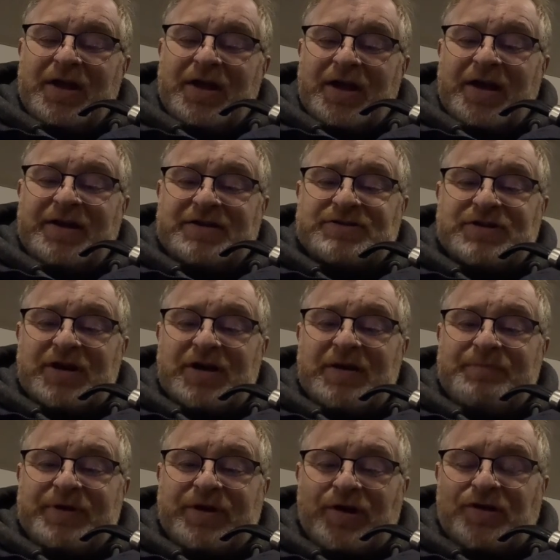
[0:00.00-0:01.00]
And it's not,
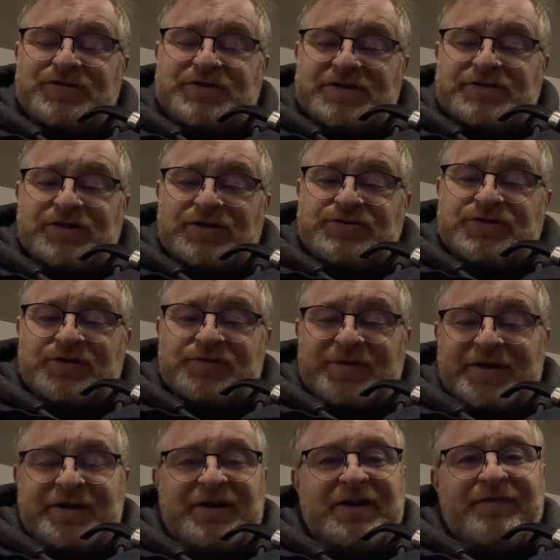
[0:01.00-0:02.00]
because it's not so
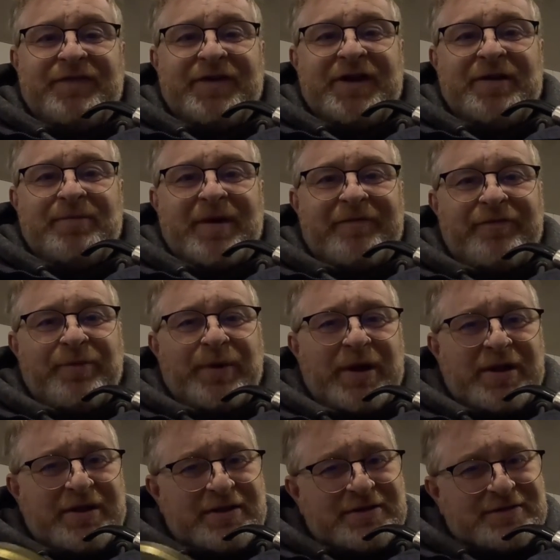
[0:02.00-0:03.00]
readily available everywhere,
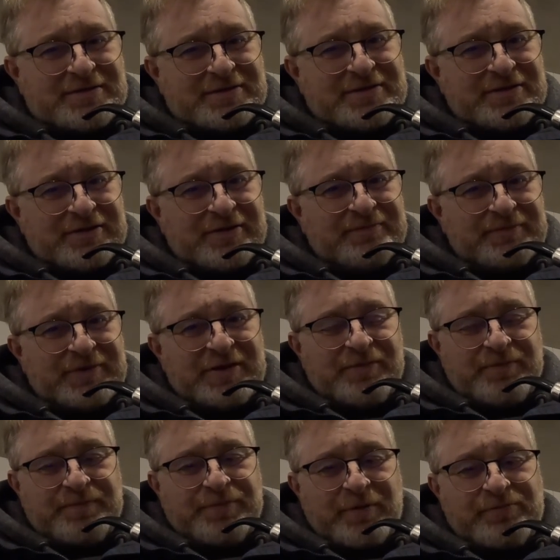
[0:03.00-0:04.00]
it's, you know,
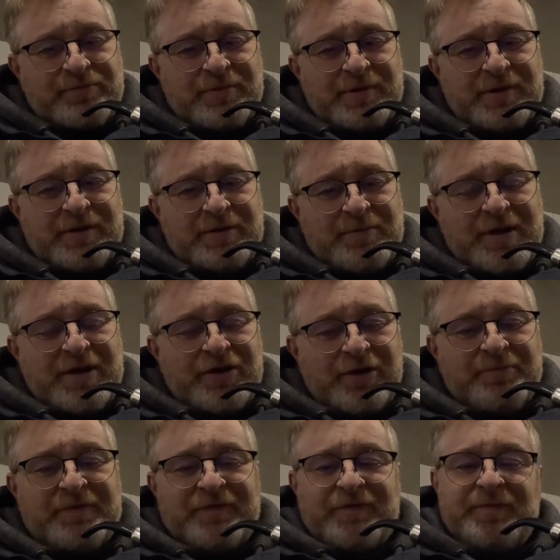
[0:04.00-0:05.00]
you may
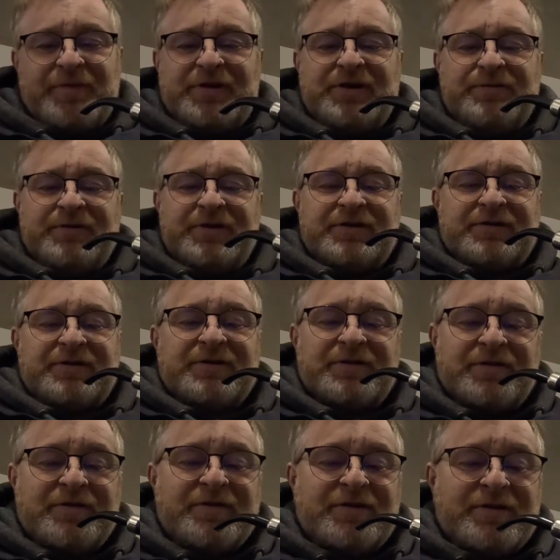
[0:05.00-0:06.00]
not be familiar with it.
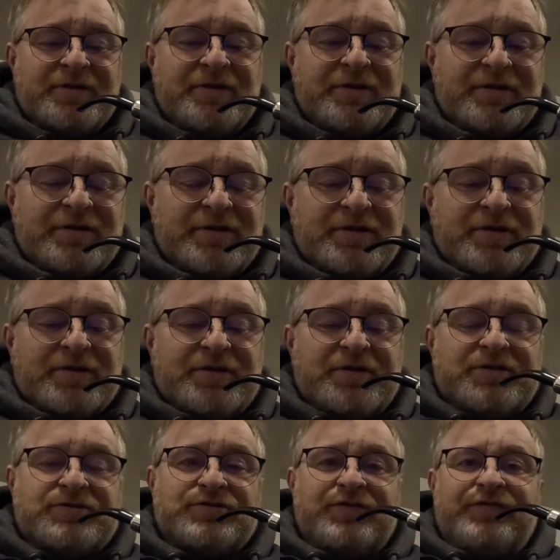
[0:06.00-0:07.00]

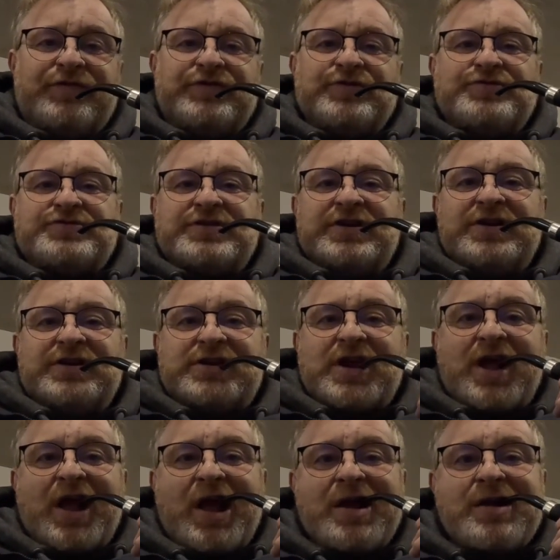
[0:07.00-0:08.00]
So if you do see it
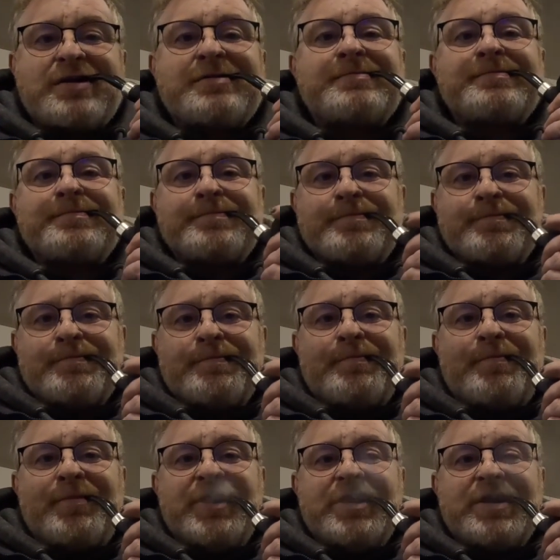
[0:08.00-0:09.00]

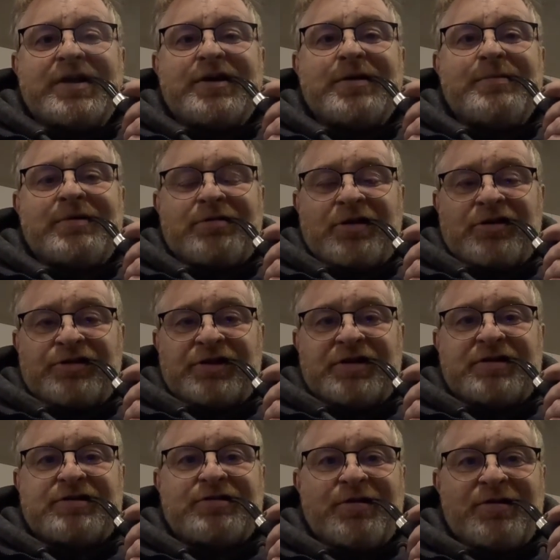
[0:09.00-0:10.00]
and come across it,
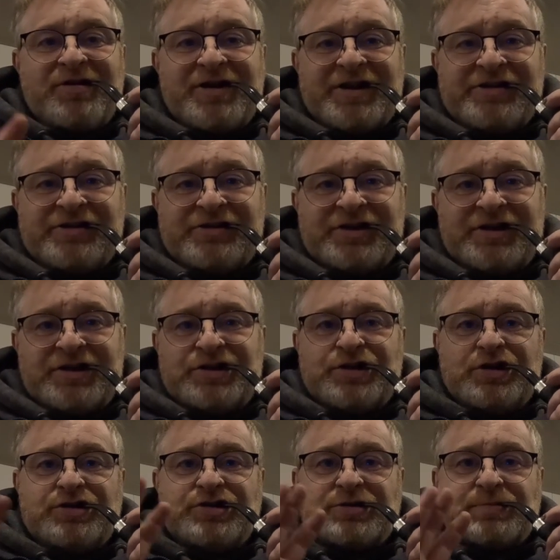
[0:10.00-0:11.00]
don't hesitate,
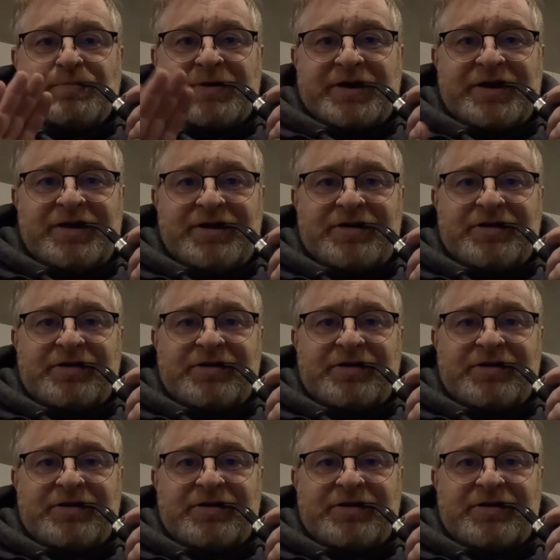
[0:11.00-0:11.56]
just buy it.